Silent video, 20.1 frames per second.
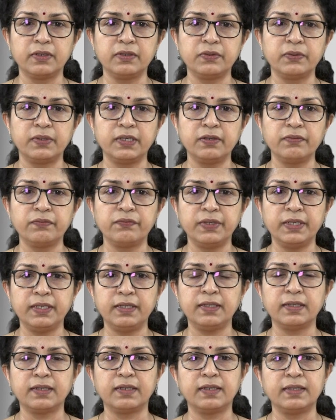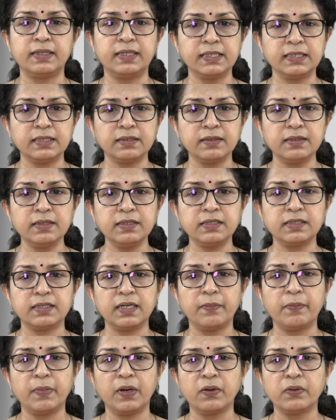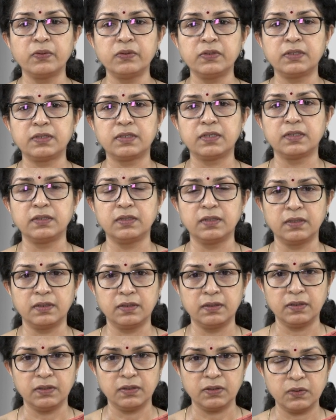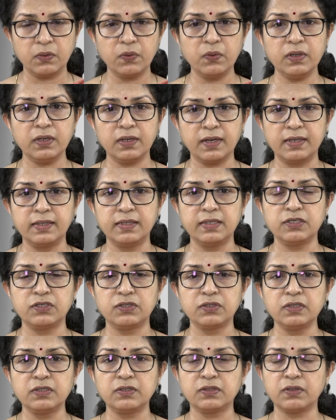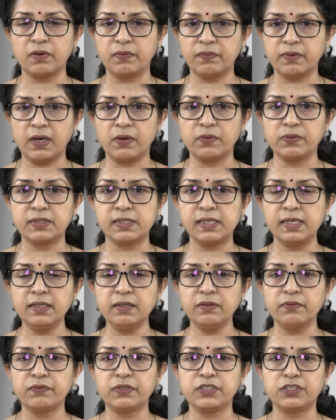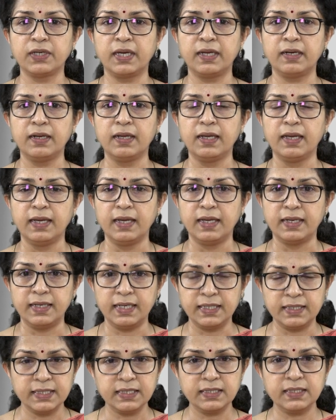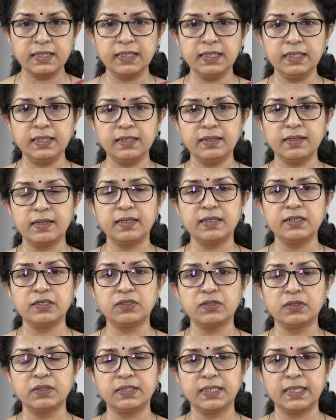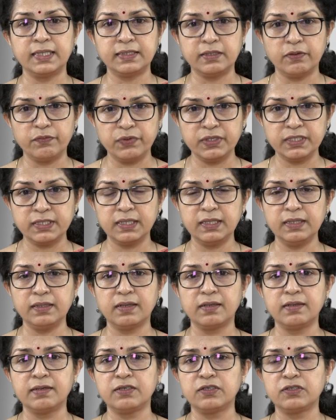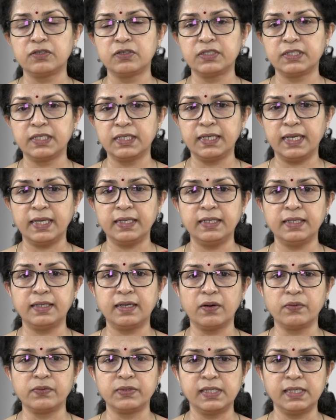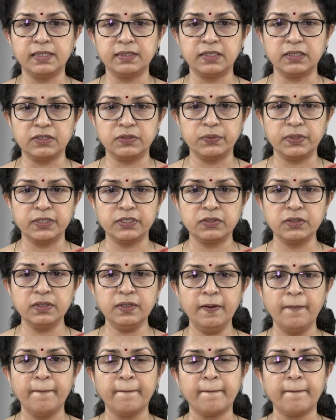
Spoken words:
today, we discussed about the core conditions of counseling, which are necessary conditions and sufficient conditions in any counseling situation.